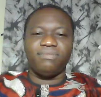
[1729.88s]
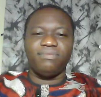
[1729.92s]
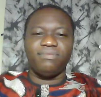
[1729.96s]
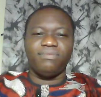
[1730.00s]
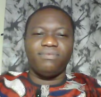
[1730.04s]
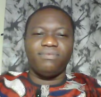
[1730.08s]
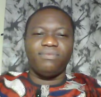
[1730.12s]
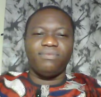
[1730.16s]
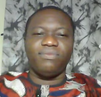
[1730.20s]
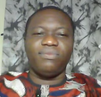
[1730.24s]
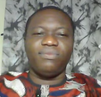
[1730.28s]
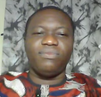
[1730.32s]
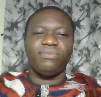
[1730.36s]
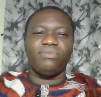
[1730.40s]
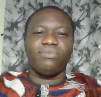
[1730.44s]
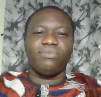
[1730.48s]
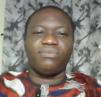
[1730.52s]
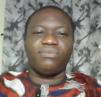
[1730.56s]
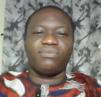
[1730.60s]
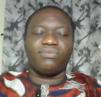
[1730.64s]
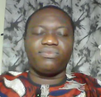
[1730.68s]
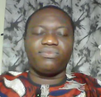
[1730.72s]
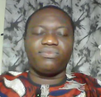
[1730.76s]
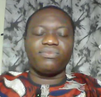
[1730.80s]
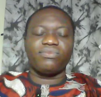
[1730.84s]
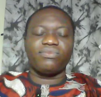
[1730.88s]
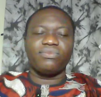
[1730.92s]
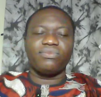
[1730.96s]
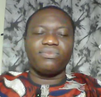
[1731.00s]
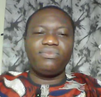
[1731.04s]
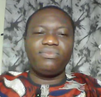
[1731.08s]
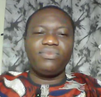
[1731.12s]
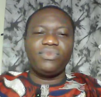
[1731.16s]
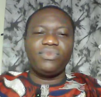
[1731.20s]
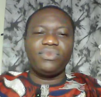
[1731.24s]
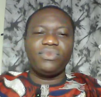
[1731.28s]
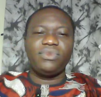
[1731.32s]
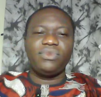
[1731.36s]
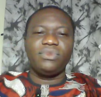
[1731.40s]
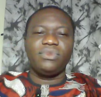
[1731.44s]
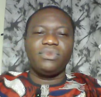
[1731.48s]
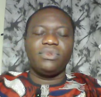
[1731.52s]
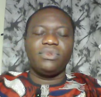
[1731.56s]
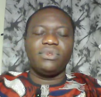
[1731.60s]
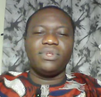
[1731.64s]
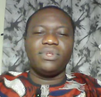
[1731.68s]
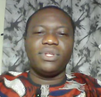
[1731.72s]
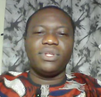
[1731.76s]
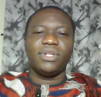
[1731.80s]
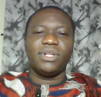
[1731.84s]

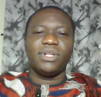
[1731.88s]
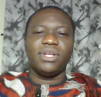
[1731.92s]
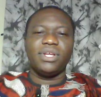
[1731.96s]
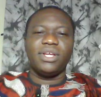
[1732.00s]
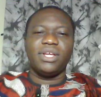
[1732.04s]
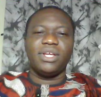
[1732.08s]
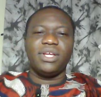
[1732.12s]
(no one is talking)